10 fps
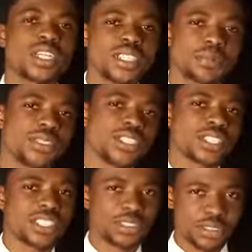examination
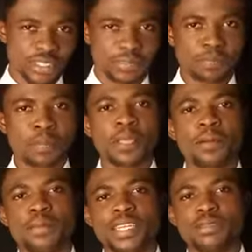series.
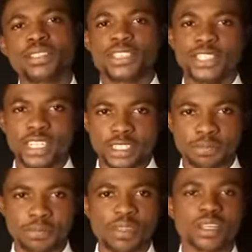My name is Tijani.
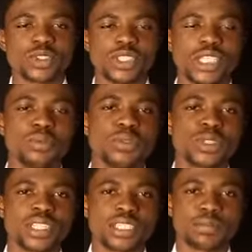Today we'll be
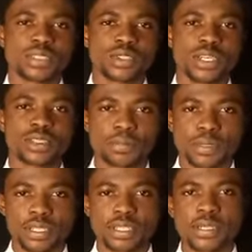looking at a particular
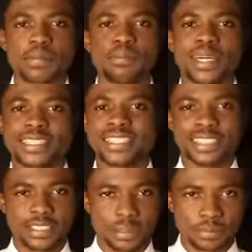topic, party
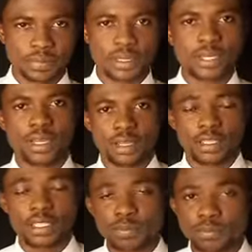system.
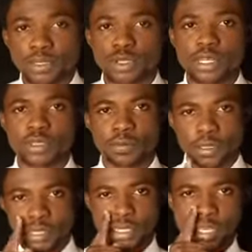This particular
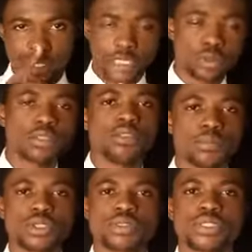topic is one of the
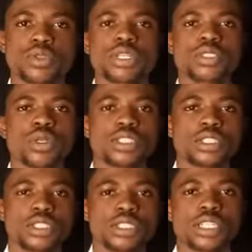most frequent
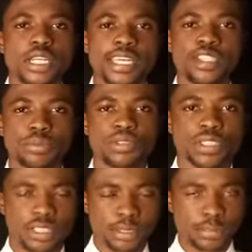questions in your previous
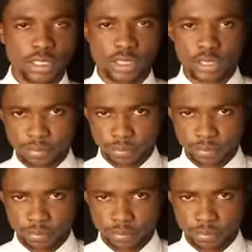examination.